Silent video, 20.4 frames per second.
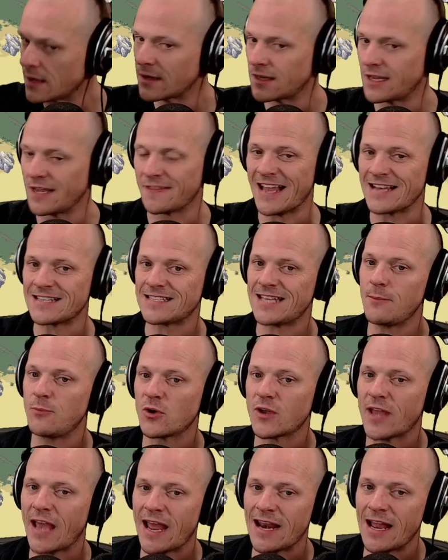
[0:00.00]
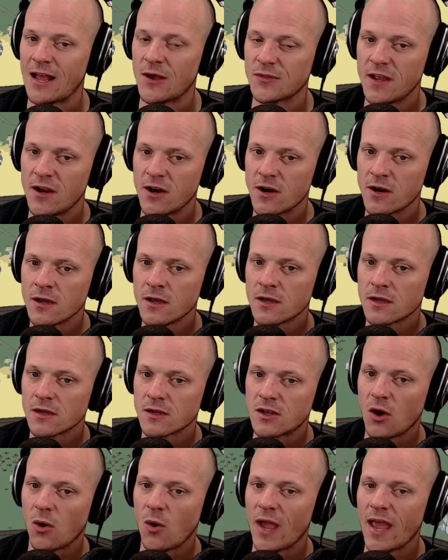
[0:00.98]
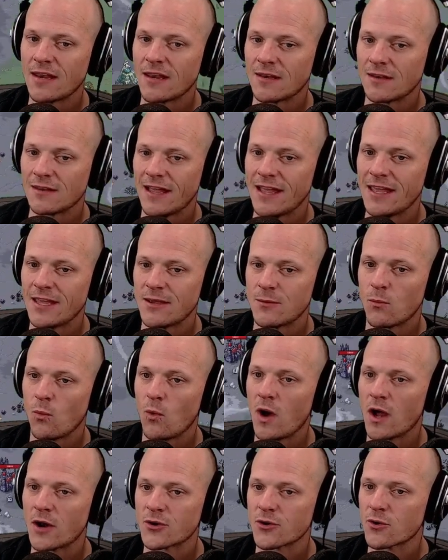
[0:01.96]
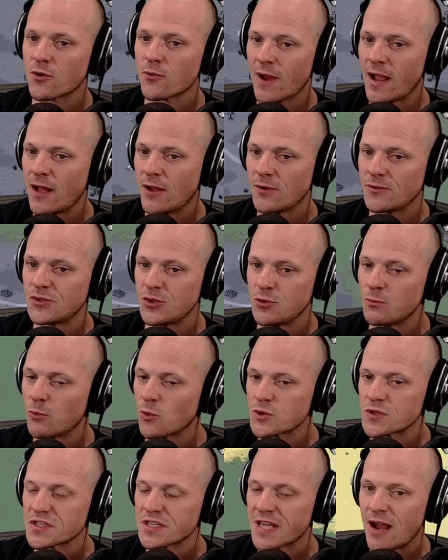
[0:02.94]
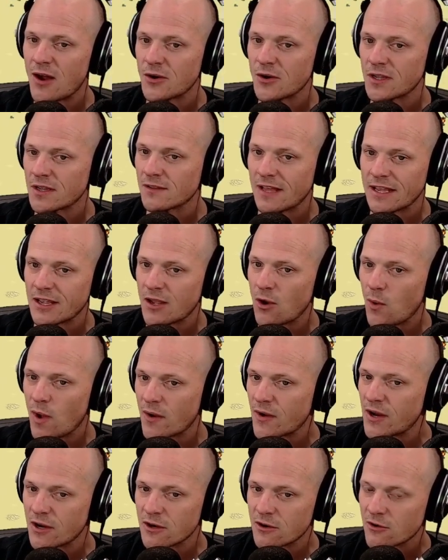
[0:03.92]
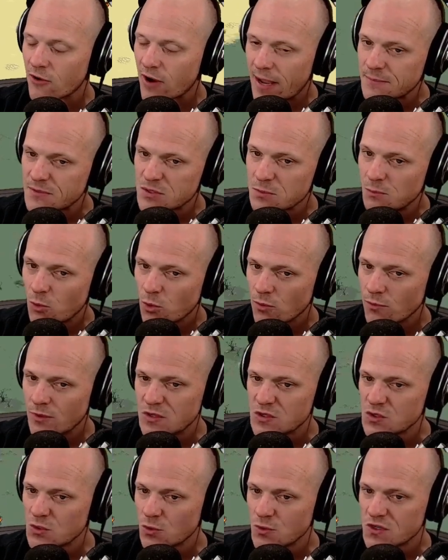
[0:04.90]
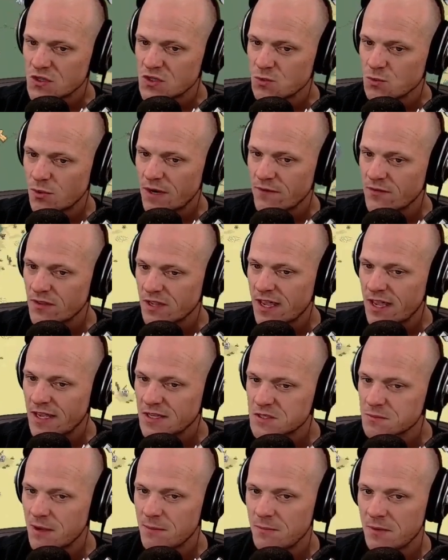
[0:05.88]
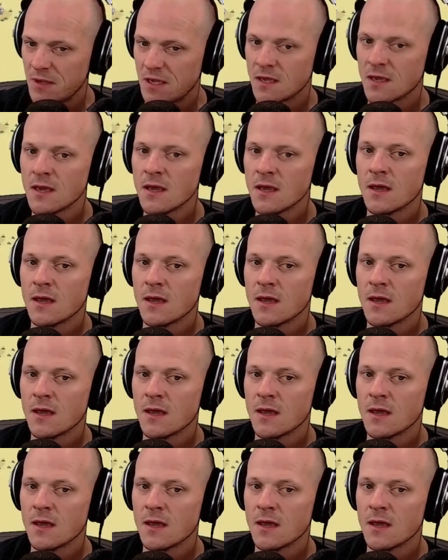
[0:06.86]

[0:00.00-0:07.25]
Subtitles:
Get that table cat out there. Go ahead and let him wander around, do more scouting, like go out here and grab some more resources, whatever the case may be.